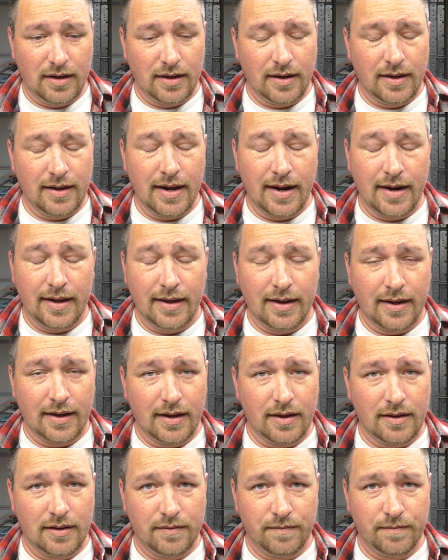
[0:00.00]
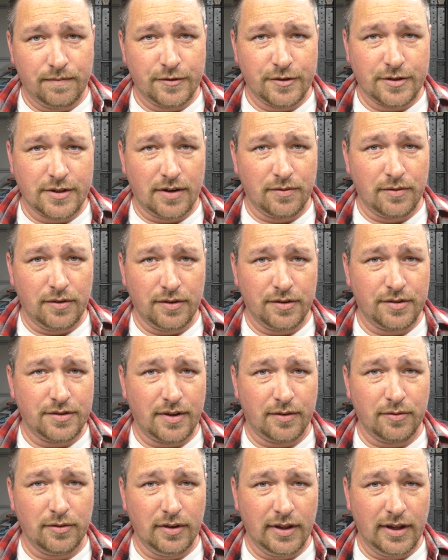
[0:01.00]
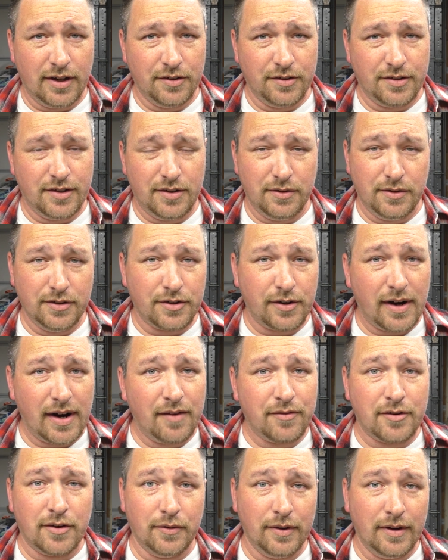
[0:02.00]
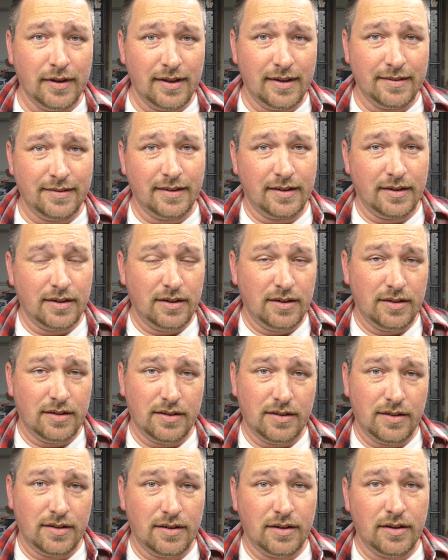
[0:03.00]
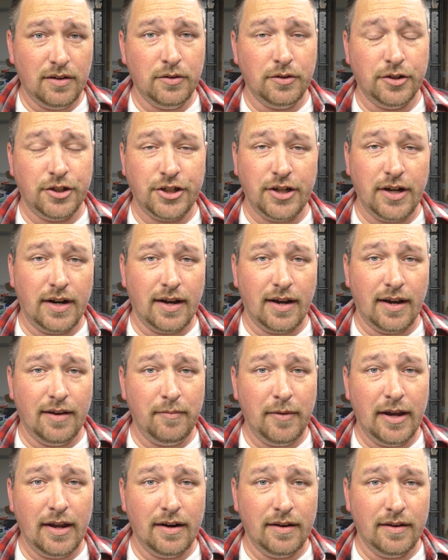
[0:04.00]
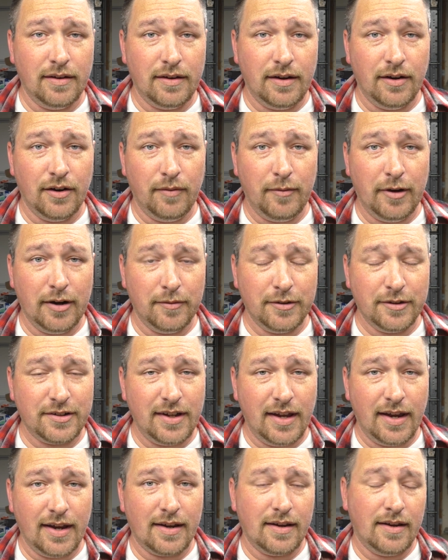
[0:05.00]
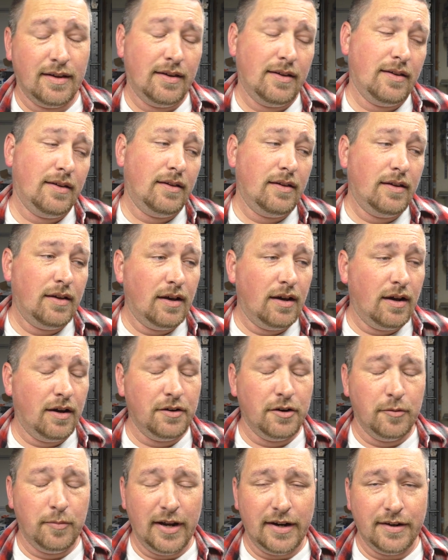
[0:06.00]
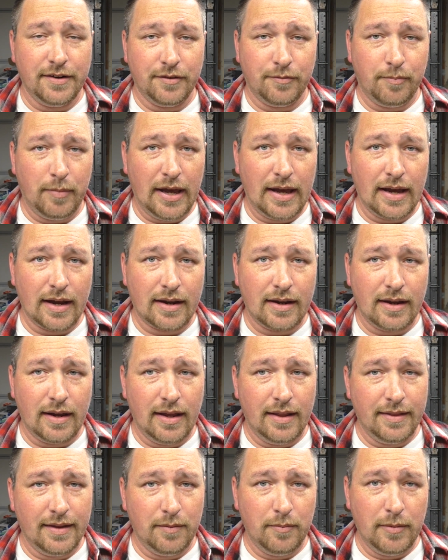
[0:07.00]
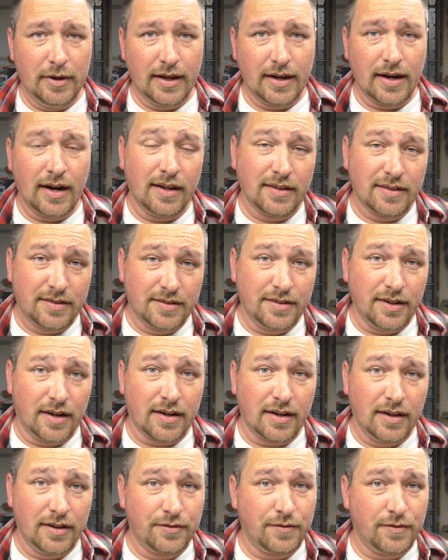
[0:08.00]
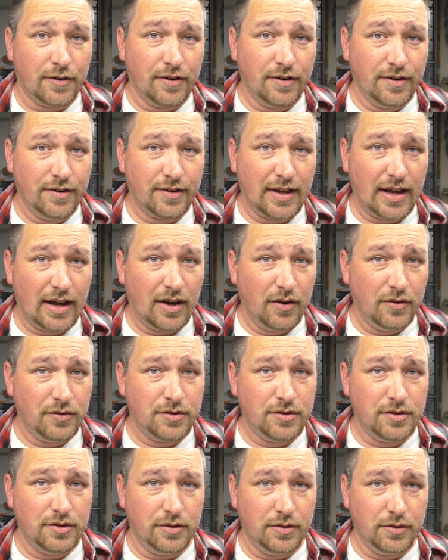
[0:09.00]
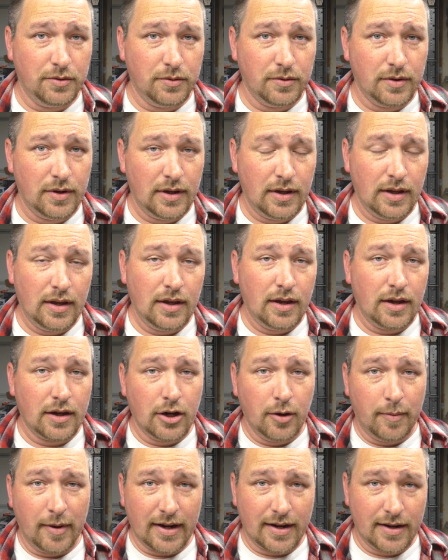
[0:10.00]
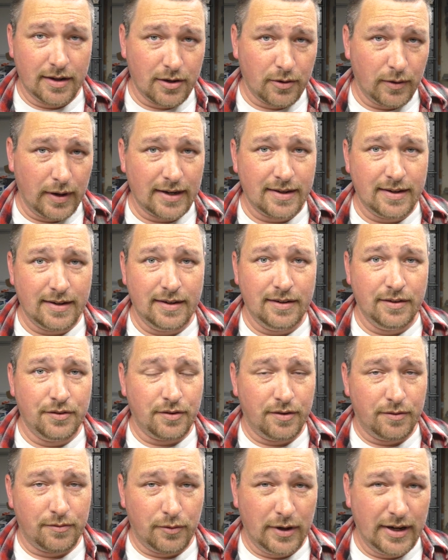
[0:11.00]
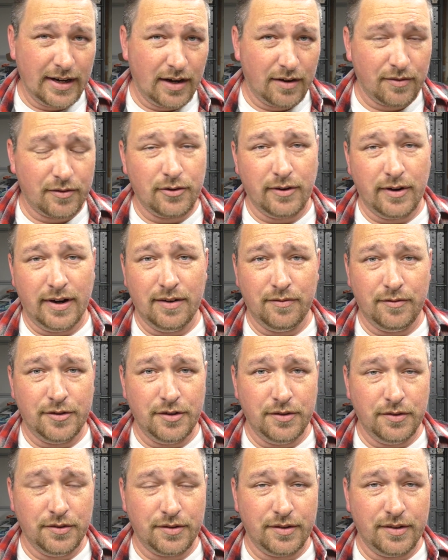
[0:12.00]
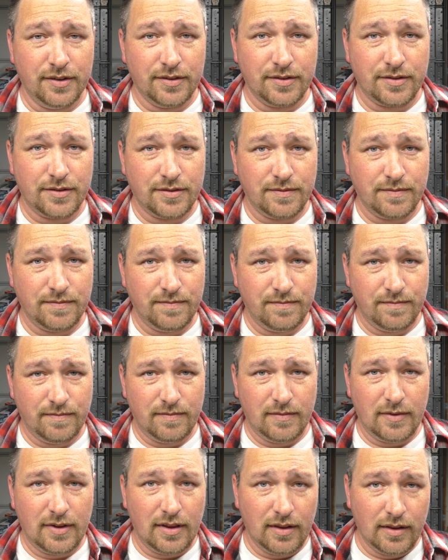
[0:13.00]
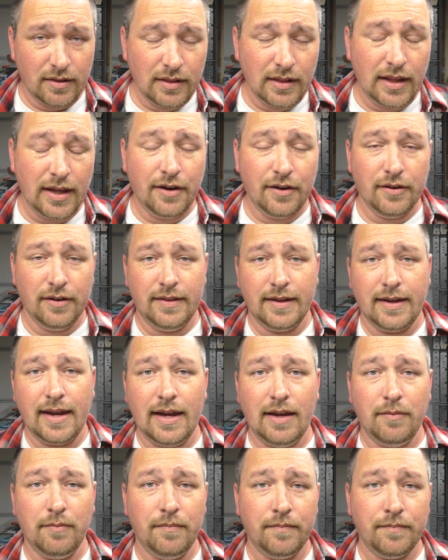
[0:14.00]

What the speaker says: getting several layers into a draft and realizing, oh shit, I made a mistake 100 pages back, and then being kind of stuck as far as how to go back and correct it and sort of running out of creative juices later in the game.